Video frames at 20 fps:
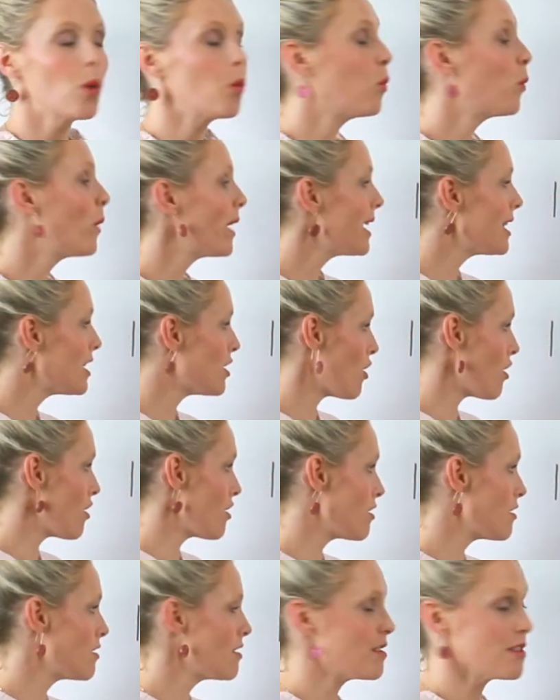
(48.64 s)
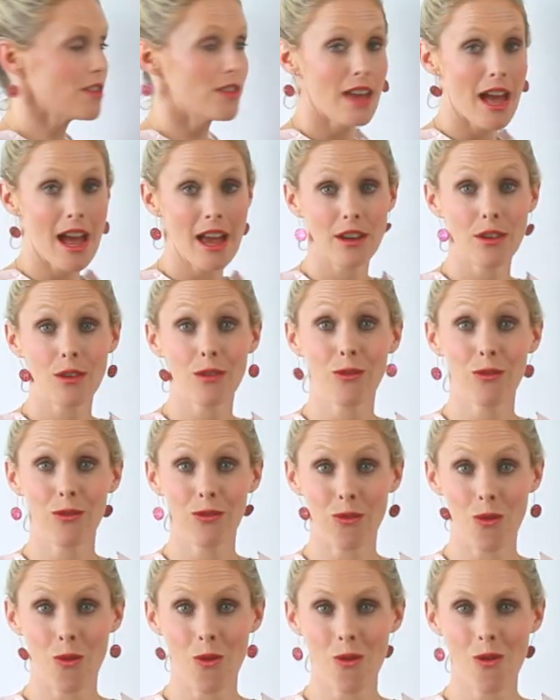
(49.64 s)
We know that
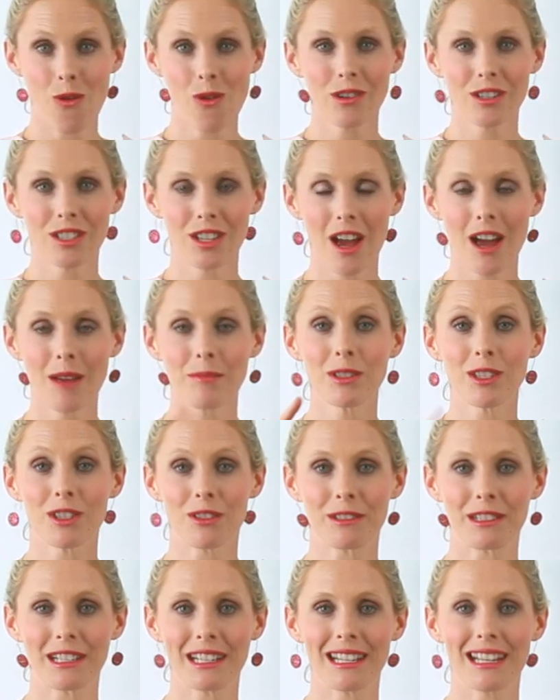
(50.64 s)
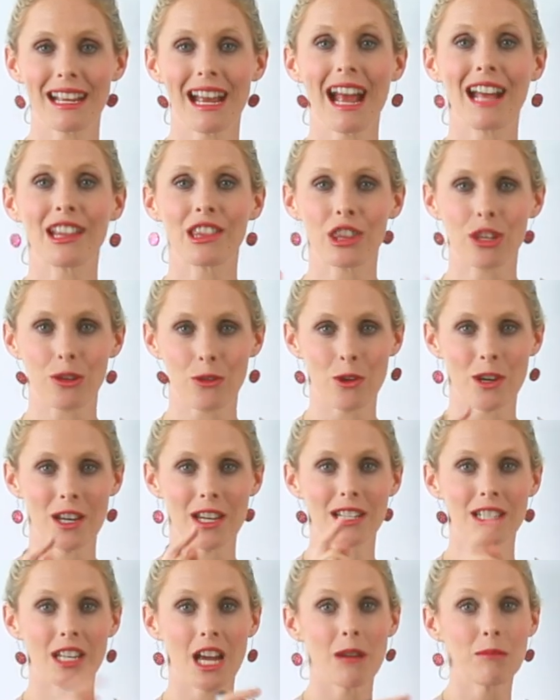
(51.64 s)
4 times 3 and
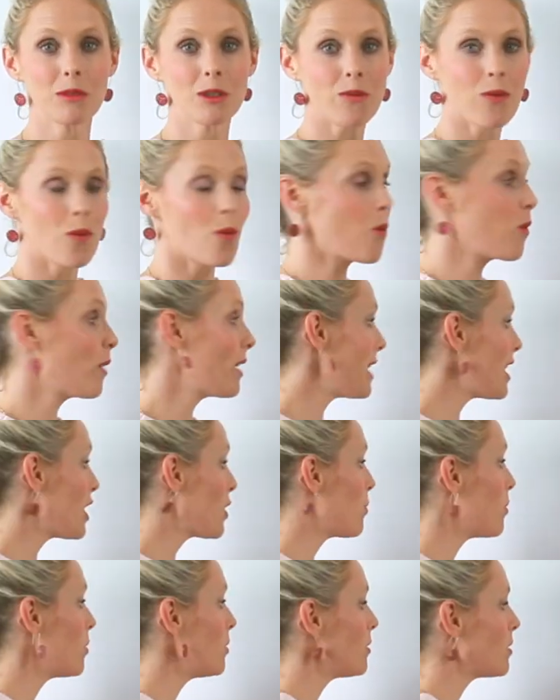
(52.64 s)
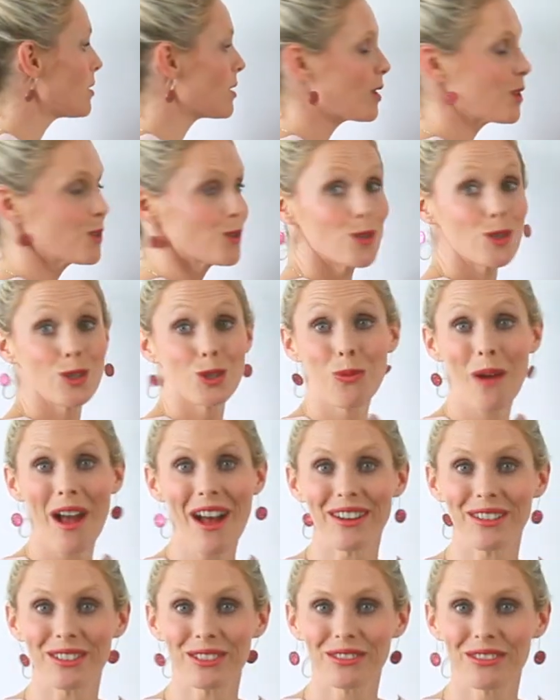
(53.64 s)
3 times 4 equals
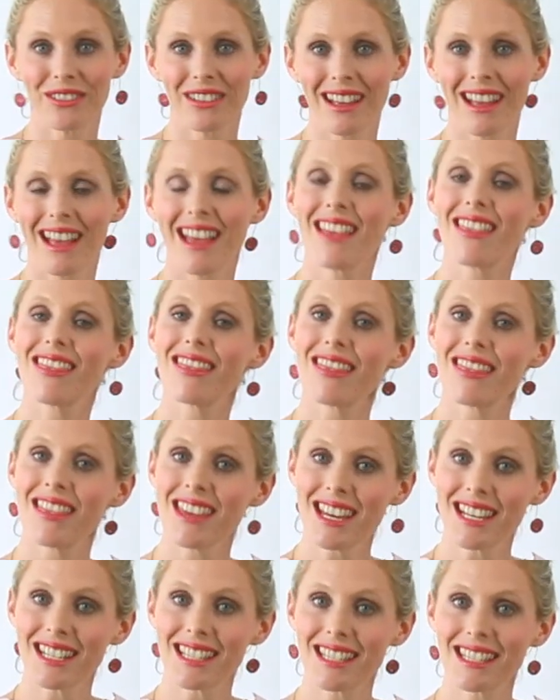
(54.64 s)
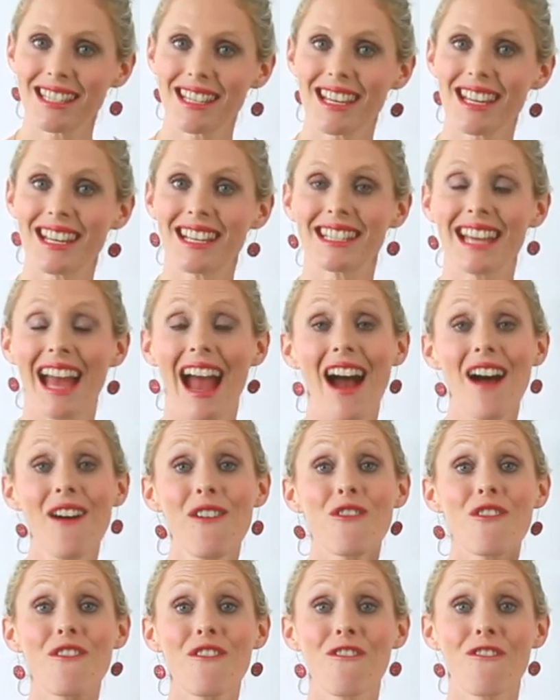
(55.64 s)
12. This is our
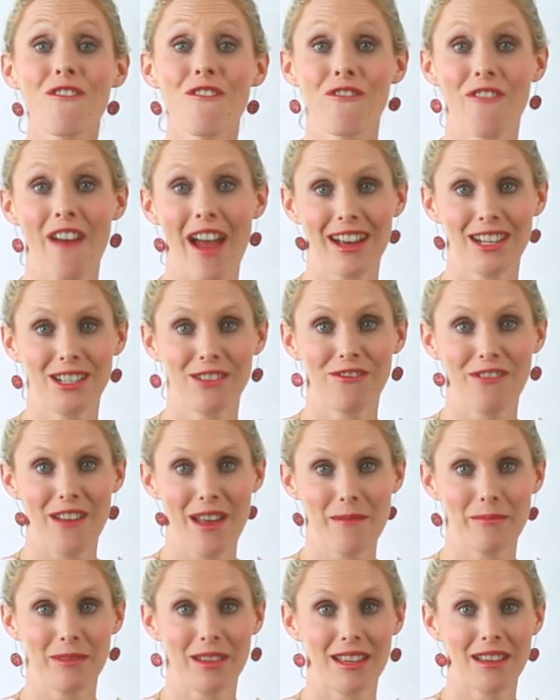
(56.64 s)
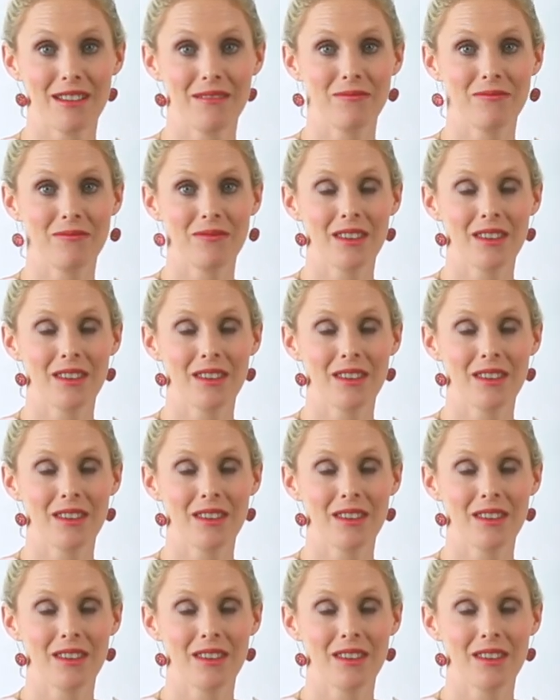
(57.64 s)
fact family.